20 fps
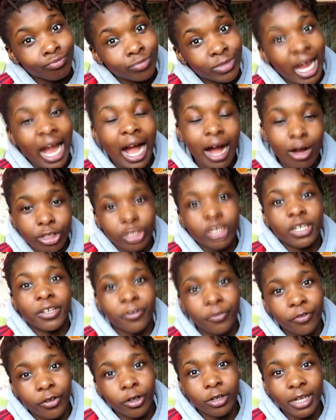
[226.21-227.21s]
How are you gonna
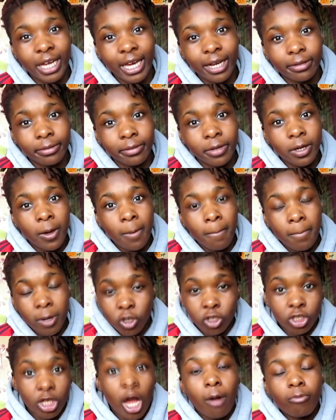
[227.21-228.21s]
feel then?
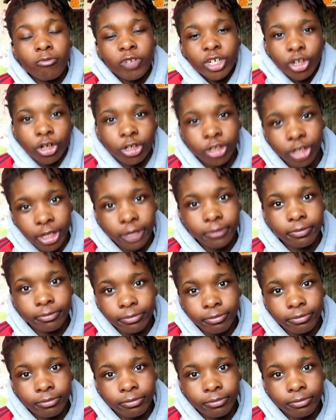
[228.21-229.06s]
Because I'm redundant.